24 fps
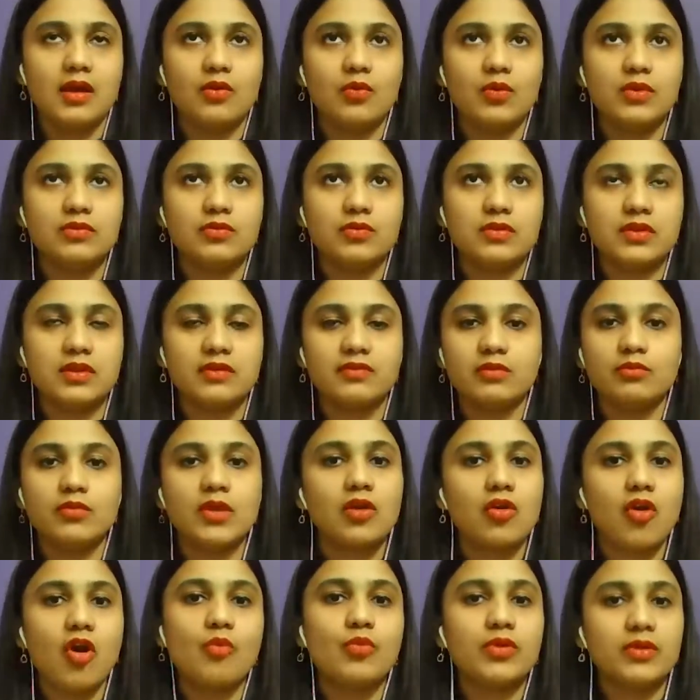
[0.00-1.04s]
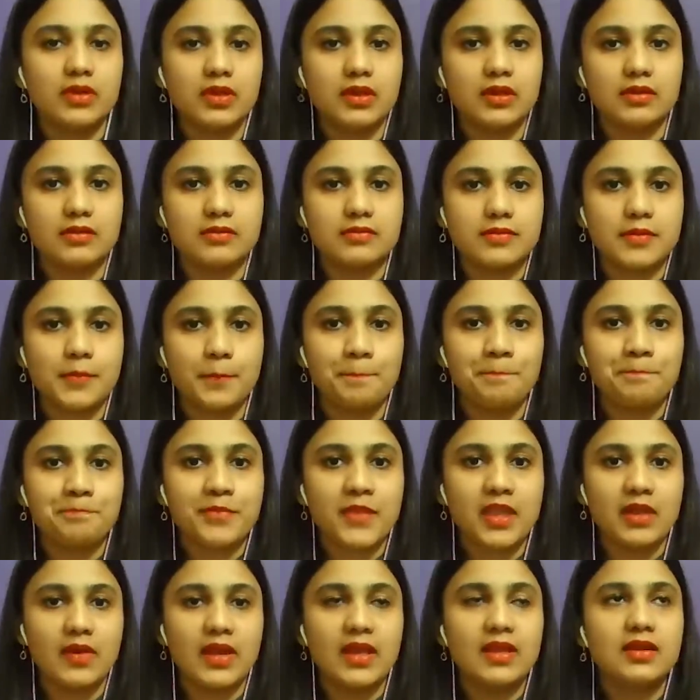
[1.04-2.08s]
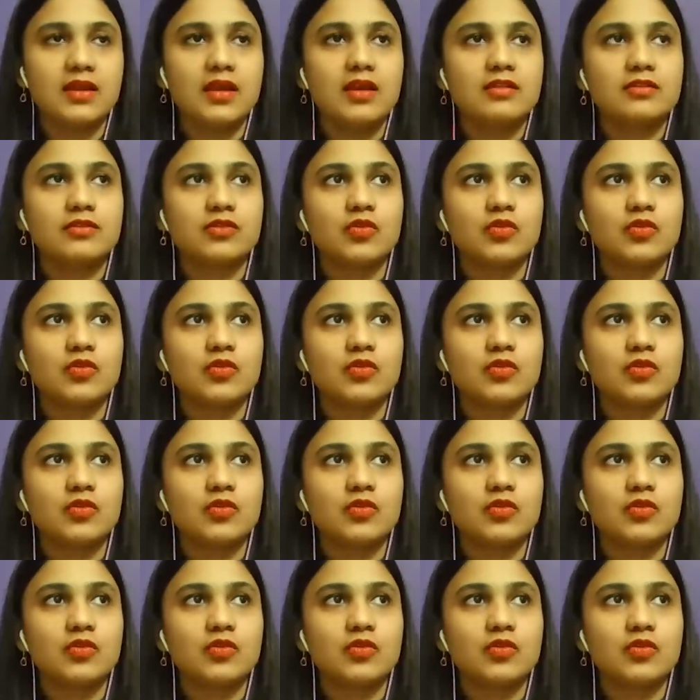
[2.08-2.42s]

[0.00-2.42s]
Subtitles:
which was given by Copernicus, right?